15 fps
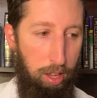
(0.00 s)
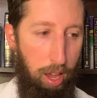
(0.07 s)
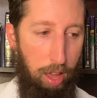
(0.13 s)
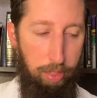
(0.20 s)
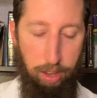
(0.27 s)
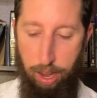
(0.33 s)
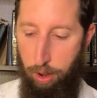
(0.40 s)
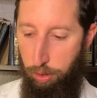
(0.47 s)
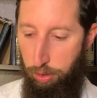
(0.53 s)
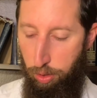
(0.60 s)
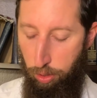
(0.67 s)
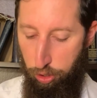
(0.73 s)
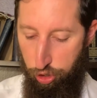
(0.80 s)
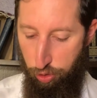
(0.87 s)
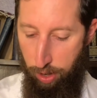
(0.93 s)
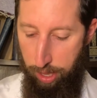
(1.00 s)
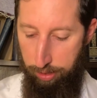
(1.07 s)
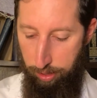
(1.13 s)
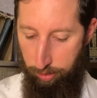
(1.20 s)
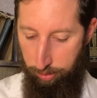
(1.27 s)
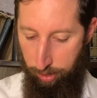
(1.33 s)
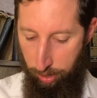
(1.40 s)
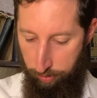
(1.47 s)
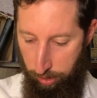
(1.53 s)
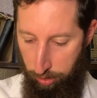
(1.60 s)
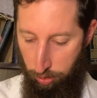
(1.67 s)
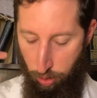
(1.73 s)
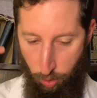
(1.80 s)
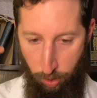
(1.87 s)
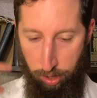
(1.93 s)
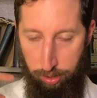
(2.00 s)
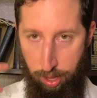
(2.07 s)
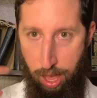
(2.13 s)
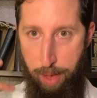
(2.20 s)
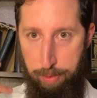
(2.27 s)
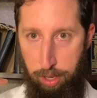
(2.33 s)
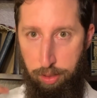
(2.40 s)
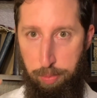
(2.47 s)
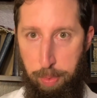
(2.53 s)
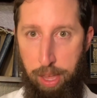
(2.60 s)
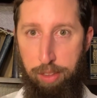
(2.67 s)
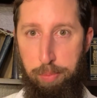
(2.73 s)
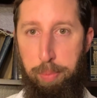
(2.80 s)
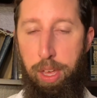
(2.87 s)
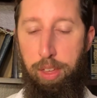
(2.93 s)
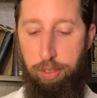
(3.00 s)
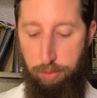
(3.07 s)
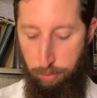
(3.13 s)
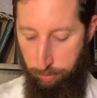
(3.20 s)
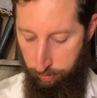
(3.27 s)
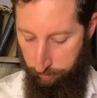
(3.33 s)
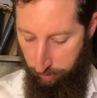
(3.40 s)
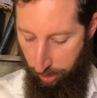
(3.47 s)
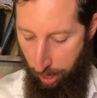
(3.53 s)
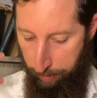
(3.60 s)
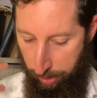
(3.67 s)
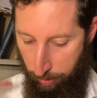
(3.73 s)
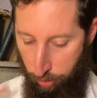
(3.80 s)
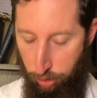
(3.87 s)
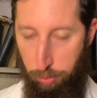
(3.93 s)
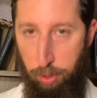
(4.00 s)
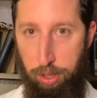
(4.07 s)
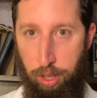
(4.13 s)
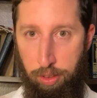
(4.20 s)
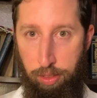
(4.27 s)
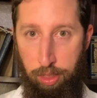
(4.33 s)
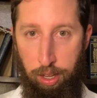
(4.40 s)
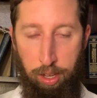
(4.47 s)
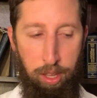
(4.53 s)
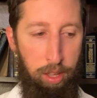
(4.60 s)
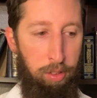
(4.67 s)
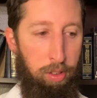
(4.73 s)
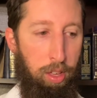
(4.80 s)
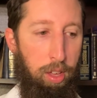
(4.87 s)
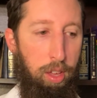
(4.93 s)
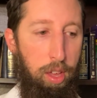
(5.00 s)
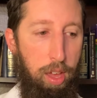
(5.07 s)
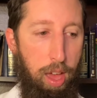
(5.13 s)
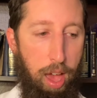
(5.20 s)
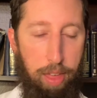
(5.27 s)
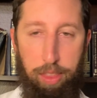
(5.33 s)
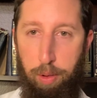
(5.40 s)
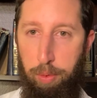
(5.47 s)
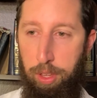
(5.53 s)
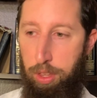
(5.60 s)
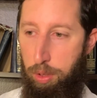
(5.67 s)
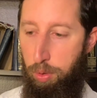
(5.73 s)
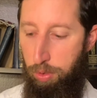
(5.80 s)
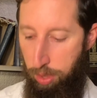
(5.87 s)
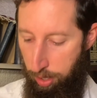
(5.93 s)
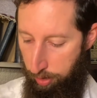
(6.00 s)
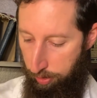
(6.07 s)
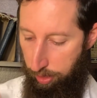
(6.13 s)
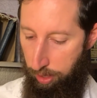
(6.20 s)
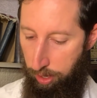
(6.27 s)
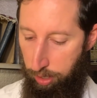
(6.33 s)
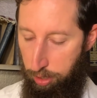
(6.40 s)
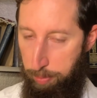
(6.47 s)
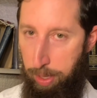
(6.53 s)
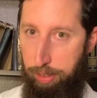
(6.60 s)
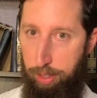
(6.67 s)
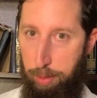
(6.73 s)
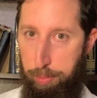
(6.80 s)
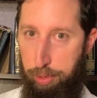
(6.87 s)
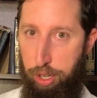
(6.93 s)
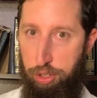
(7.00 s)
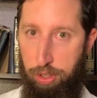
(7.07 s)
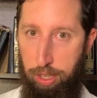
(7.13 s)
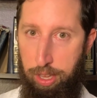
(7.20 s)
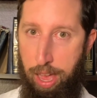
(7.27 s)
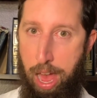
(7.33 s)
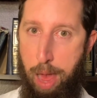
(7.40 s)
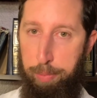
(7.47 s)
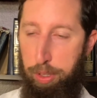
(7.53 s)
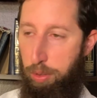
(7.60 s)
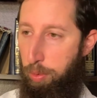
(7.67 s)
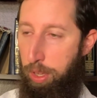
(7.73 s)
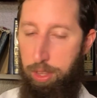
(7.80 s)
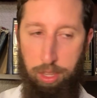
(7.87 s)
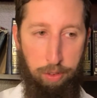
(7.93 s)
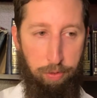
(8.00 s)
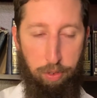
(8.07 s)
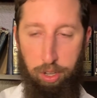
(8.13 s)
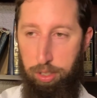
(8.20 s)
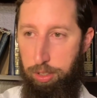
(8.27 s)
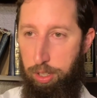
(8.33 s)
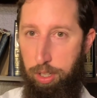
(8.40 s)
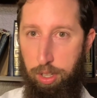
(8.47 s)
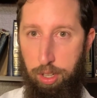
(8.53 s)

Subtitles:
And then how it slowly translates itself into a time and space-based phenomenon, which is what this thing is. And then we use this thing to basically bridge the gap between different